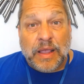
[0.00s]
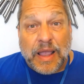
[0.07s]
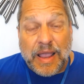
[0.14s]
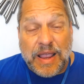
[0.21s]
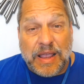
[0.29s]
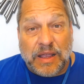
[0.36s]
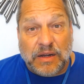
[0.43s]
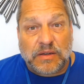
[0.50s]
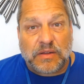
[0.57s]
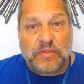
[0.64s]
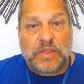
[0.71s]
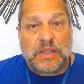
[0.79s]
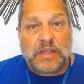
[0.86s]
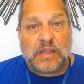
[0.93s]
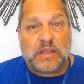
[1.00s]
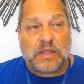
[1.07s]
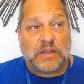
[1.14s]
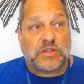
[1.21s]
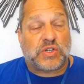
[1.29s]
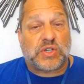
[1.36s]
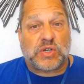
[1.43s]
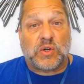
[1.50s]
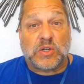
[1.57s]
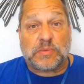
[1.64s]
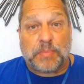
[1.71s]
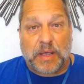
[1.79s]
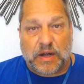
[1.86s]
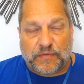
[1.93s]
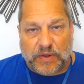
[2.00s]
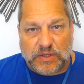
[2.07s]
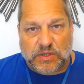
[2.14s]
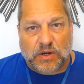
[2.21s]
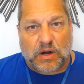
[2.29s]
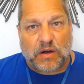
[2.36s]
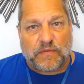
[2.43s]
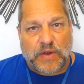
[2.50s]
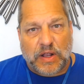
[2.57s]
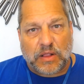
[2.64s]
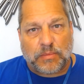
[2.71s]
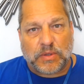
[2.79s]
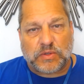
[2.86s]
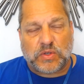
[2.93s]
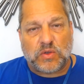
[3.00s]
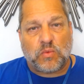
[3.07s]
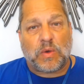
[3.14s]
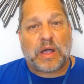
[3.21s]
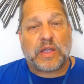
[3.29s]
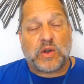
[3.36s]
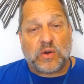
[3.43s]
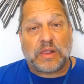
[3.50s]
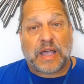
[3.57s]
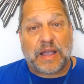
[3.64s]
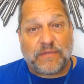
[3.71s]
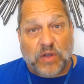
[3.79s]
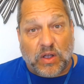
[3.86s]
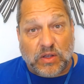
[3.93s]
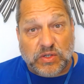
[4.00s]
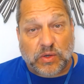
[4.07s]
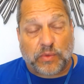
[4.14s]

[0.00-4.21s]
And the insurance benefits are available to you while you're alive also.